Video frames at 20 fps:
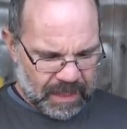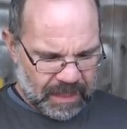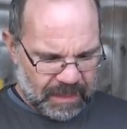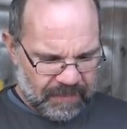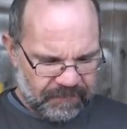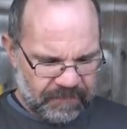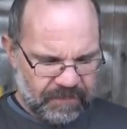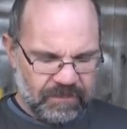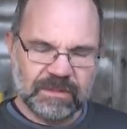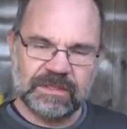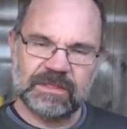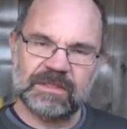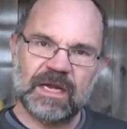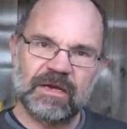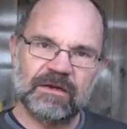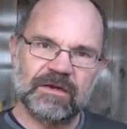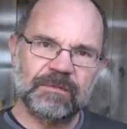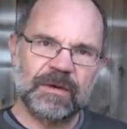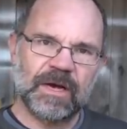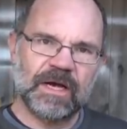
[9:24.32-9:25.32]
If it was
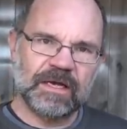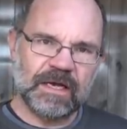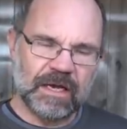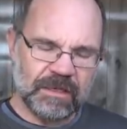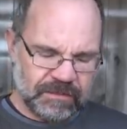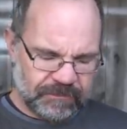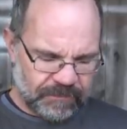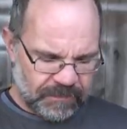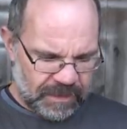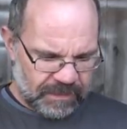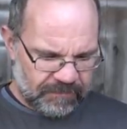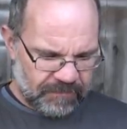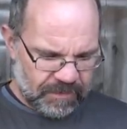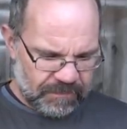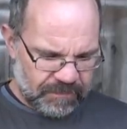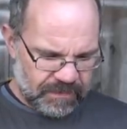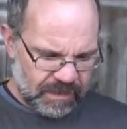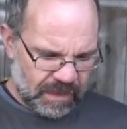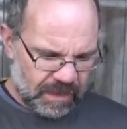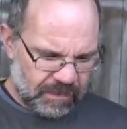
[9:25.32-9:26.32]
loaded by a goat's foot
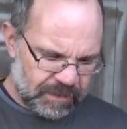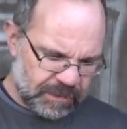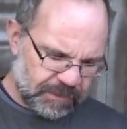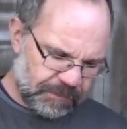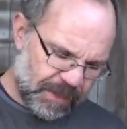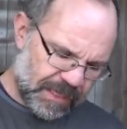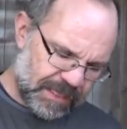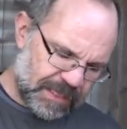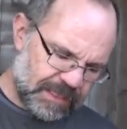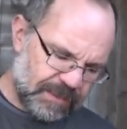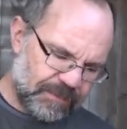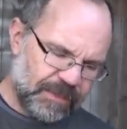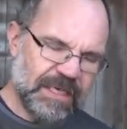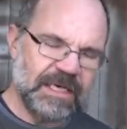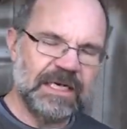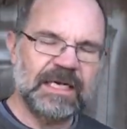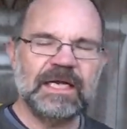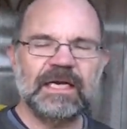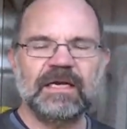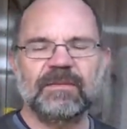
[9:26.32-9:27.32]
lever, I'd expect it to be a
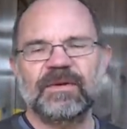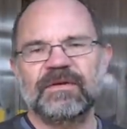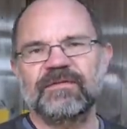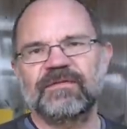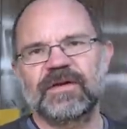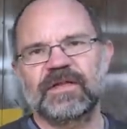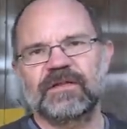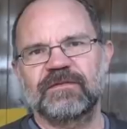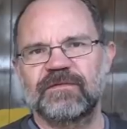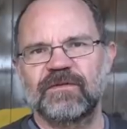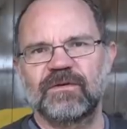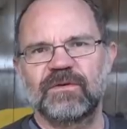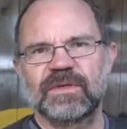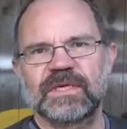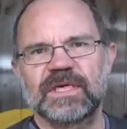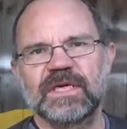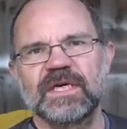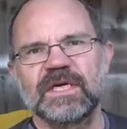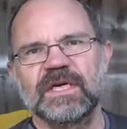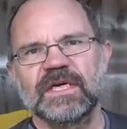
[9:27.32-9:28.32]
little bit further
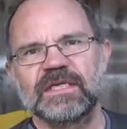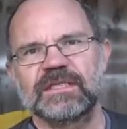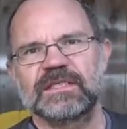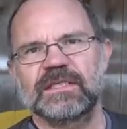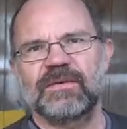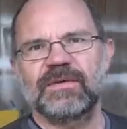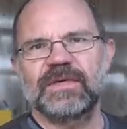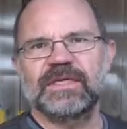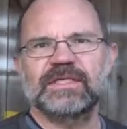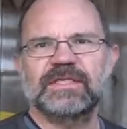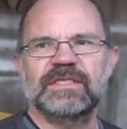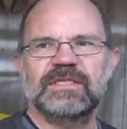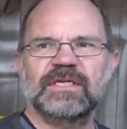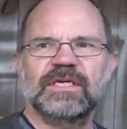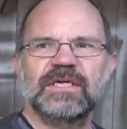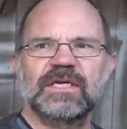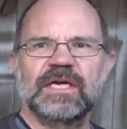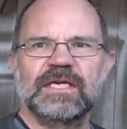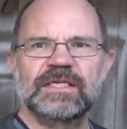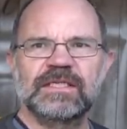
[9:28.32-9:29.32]
forward. So it's
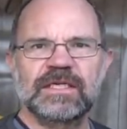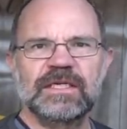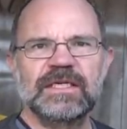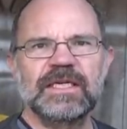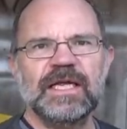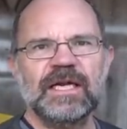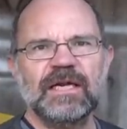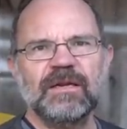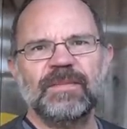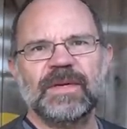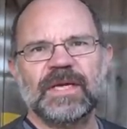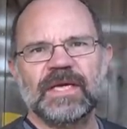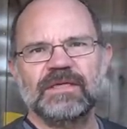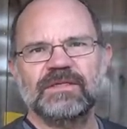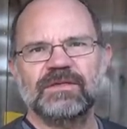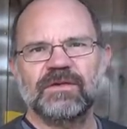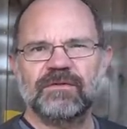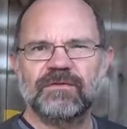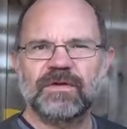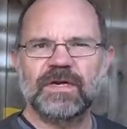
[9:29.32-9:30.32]
a little bit in
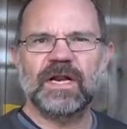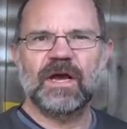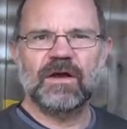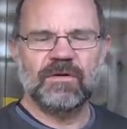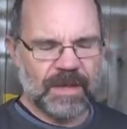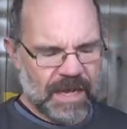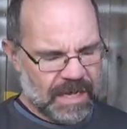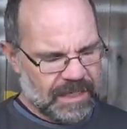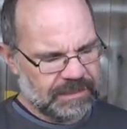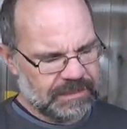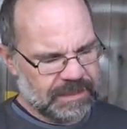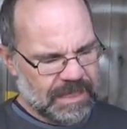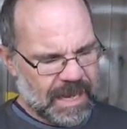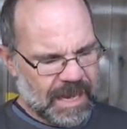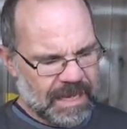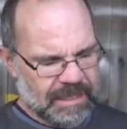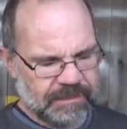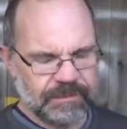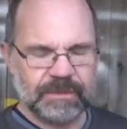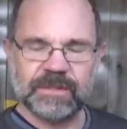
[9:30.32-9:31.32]
sort of a no man's
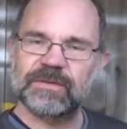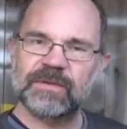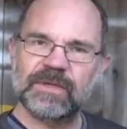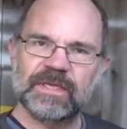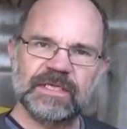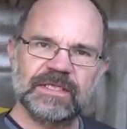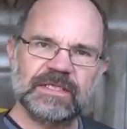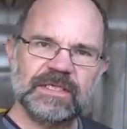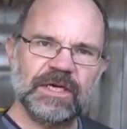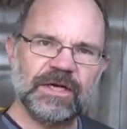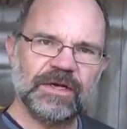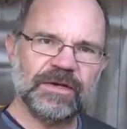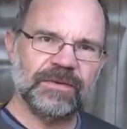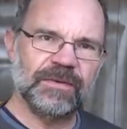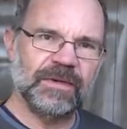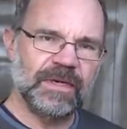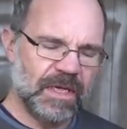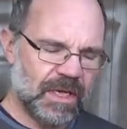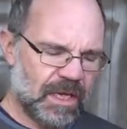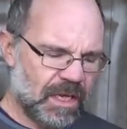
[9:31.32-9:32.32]
land between the two.